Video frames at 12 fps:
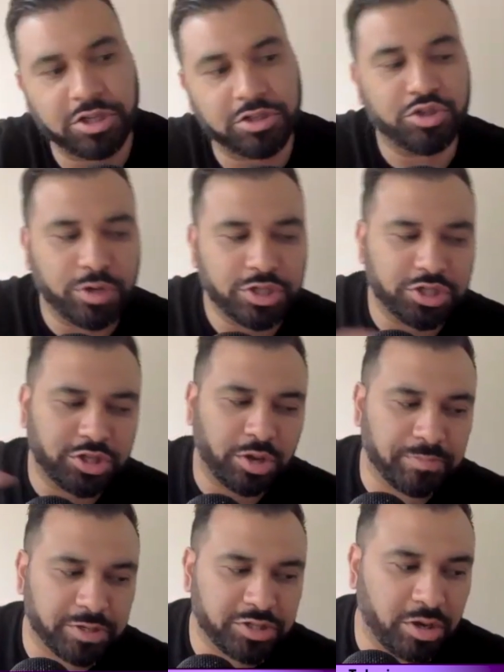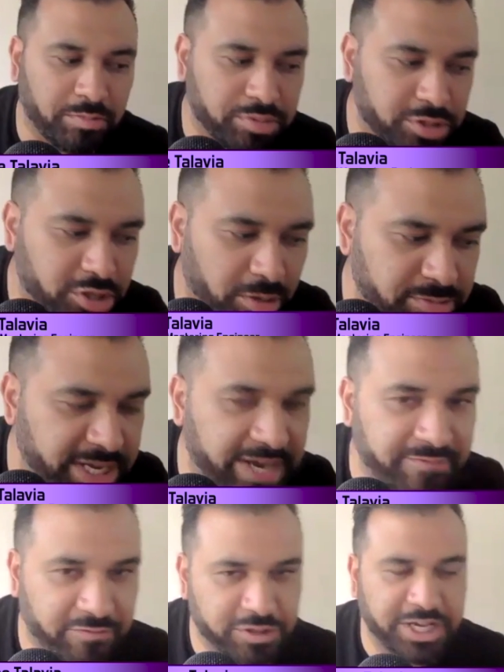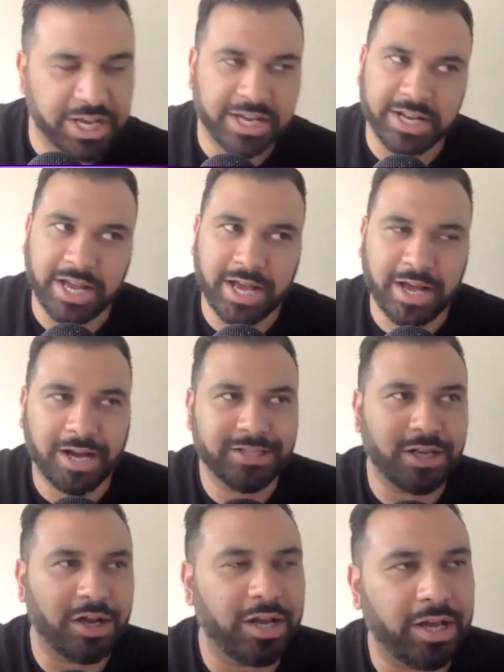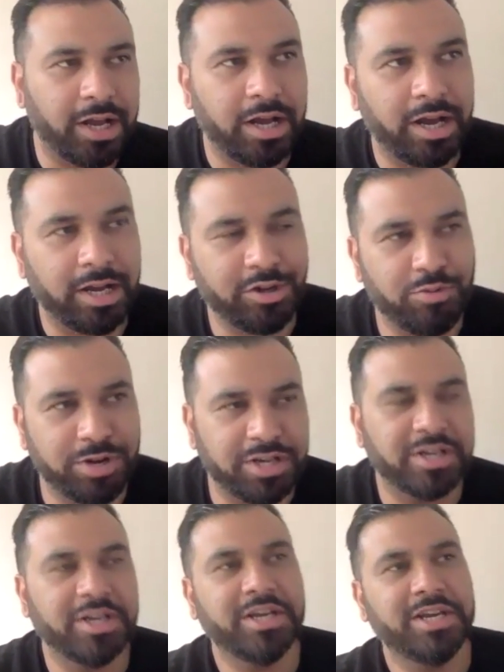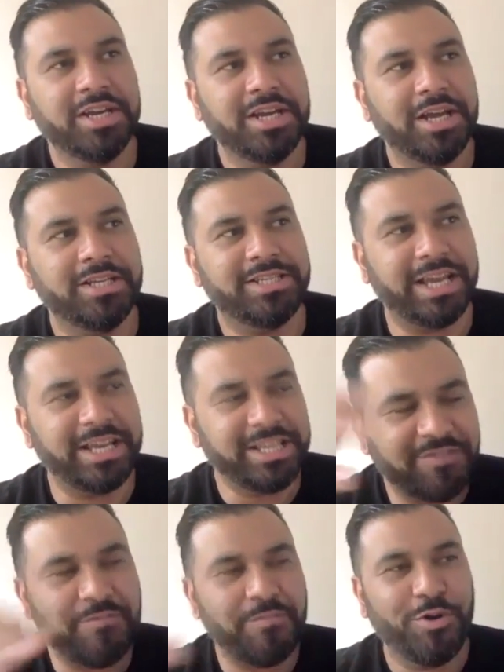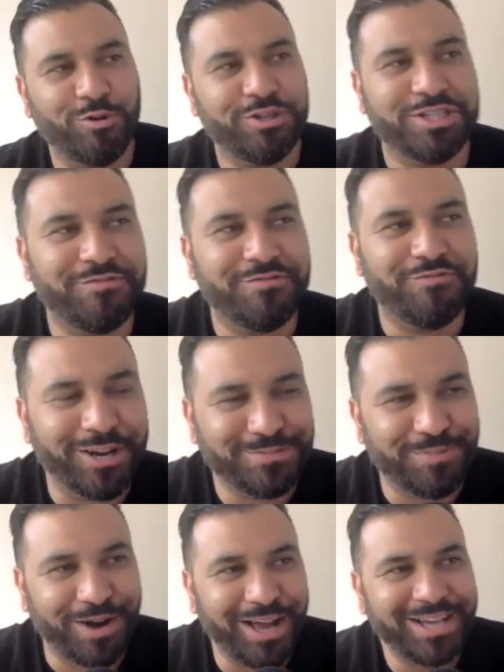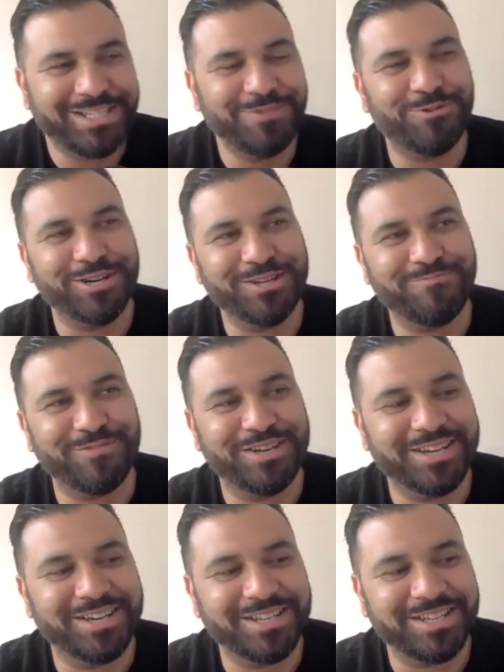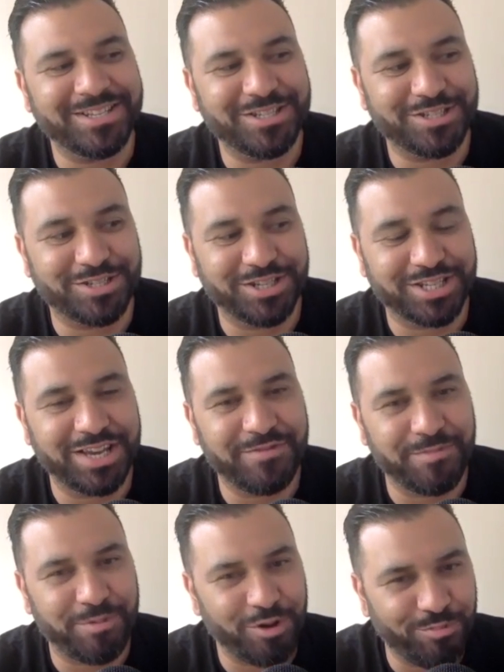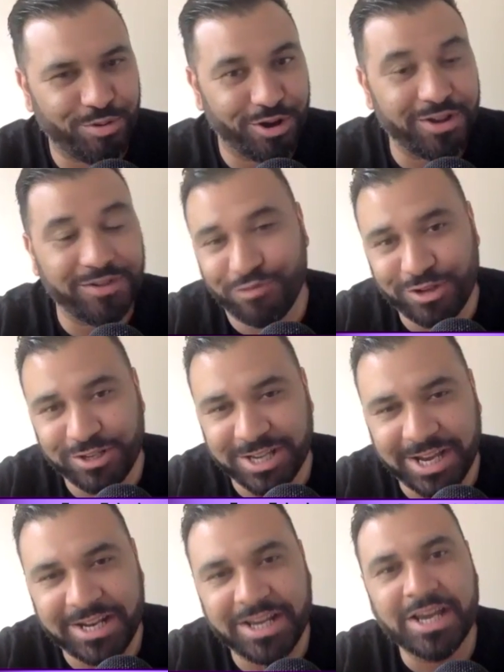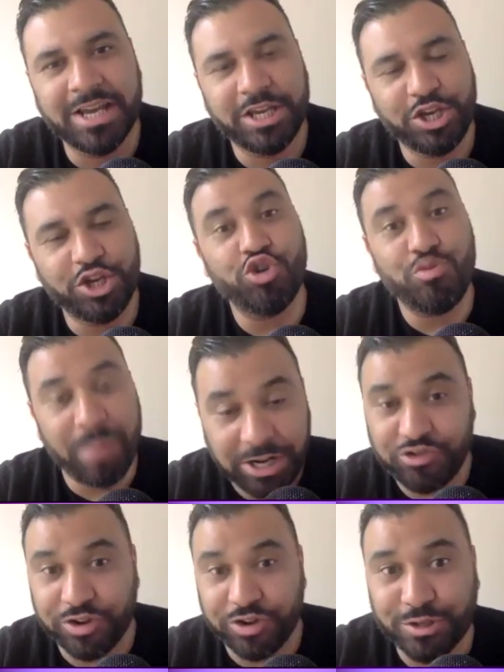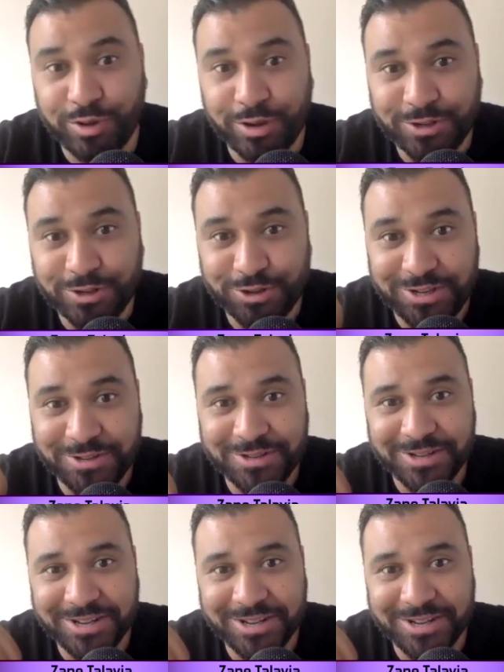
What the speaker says: I just want to stop Zane for a second, because I don't want to. Zane's giving me all this advice, but I actually want to just give a little plug-in for you, Zane. You do mentoring as well, don't you?